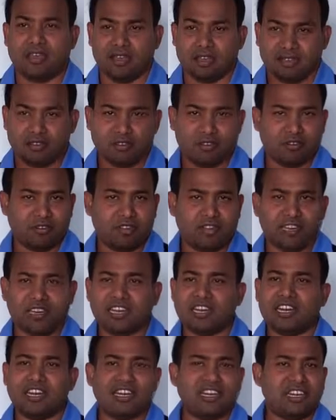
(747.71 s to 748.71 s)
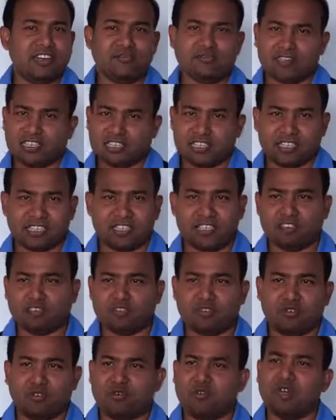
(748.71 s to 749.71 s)
your internet infrastructure.
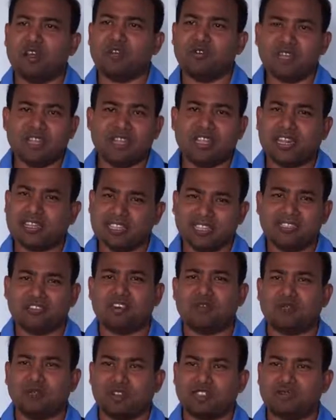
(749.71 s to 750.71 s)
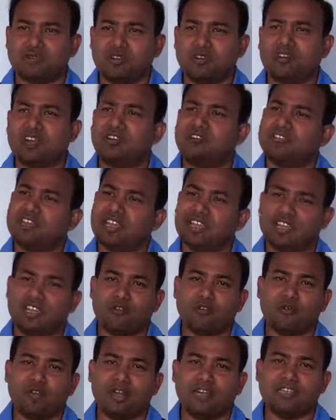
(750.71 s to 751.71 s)
So we are knowing that this is not possible. Now the
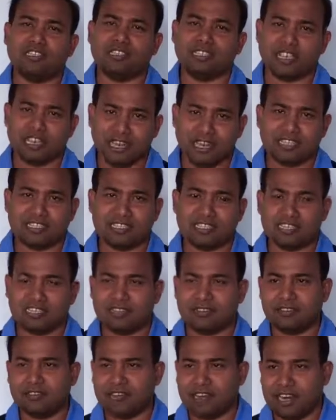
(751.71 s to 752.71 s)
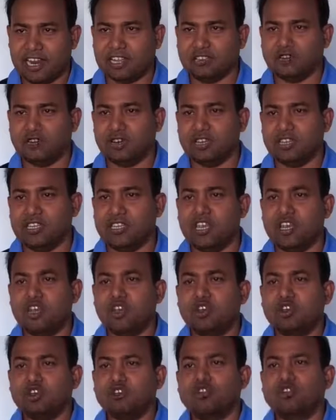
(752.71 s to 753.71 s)
entire world is realizing it gradually.
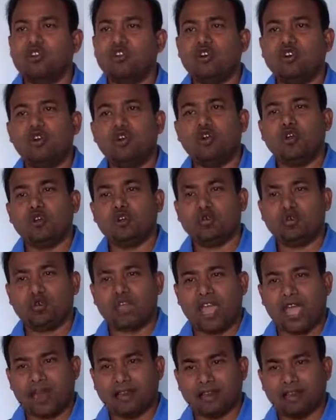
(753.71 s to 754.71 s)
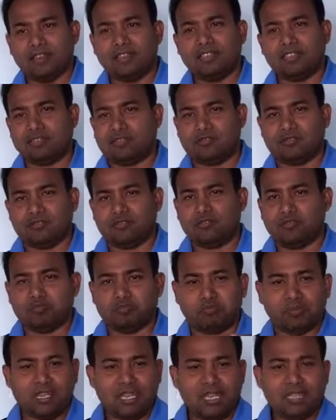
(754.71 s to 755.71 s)
So to cater this, so
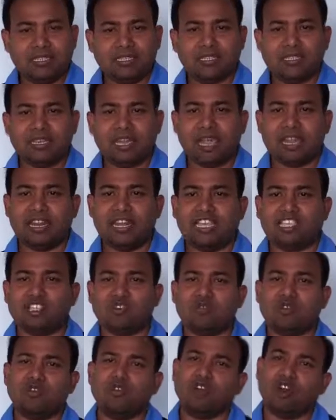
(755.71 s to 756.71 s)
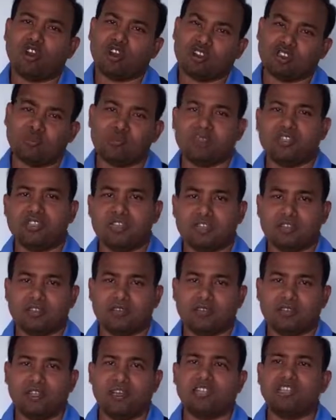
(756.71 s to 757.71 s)
PLC and HMI will always be there.
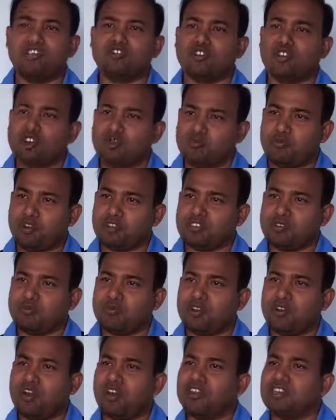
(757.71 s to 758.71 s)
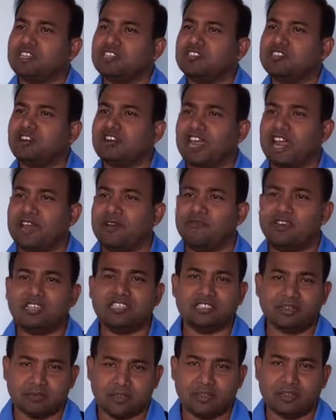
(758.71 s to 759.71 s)
It is not possible, or it is not
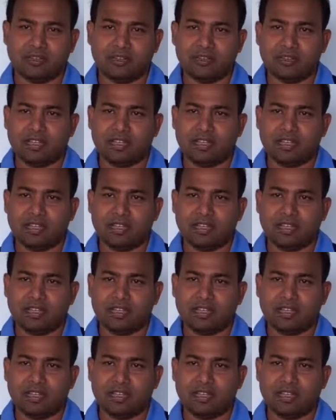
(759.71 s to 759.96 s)
advisable